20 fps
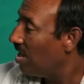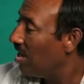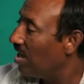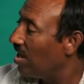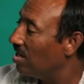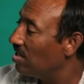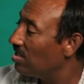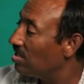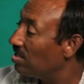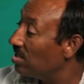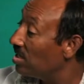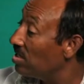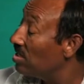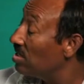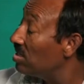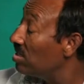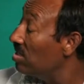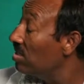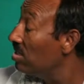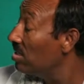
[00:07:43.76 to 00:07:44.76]
And then
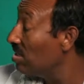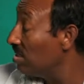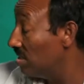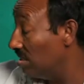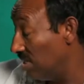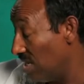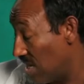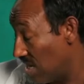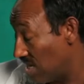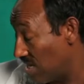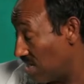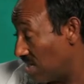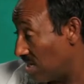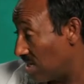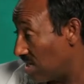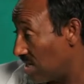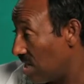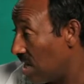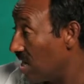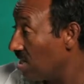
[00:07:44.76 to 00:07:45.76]
since then,
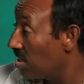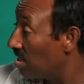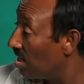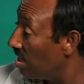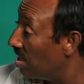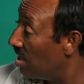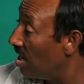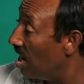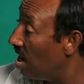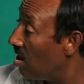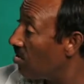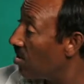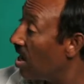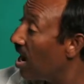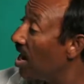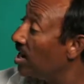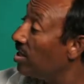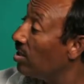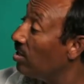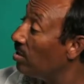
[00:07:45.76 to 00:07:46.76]
until now,
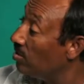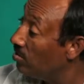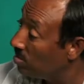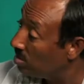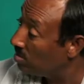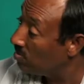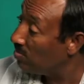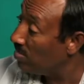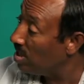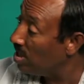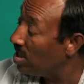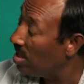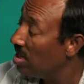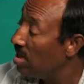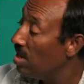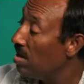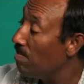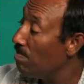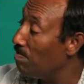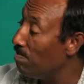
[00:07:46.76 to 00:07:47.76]
God used me
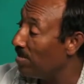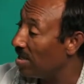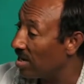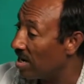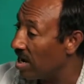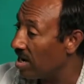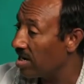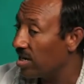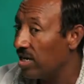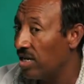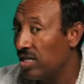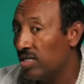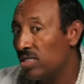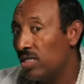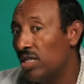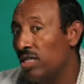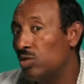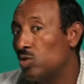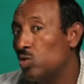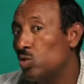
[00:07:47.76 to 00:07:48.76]

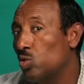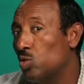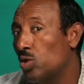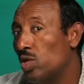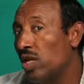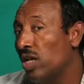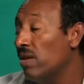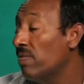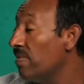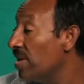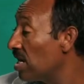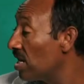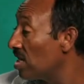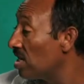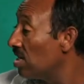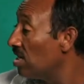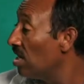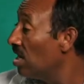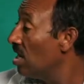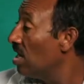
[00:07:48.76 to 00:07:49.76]
miraculously to
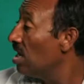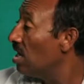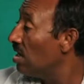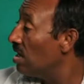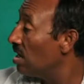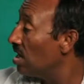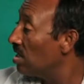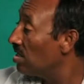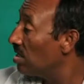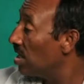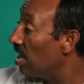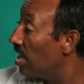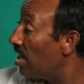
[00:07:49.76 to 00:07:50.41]
deliver as a